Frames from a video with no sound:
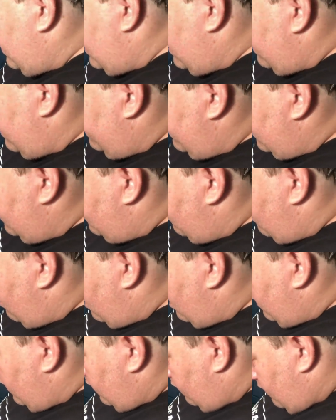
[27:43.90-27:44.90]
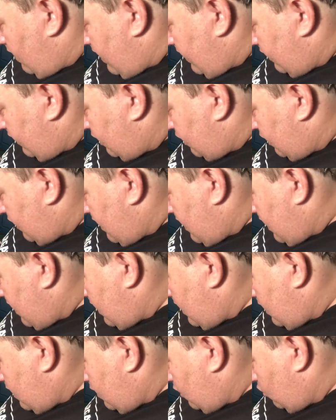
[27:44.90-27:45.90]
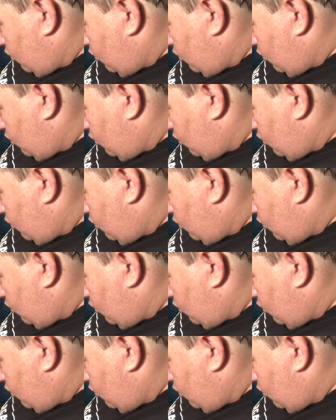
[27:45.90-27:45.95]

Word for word: Year of the Dragon She,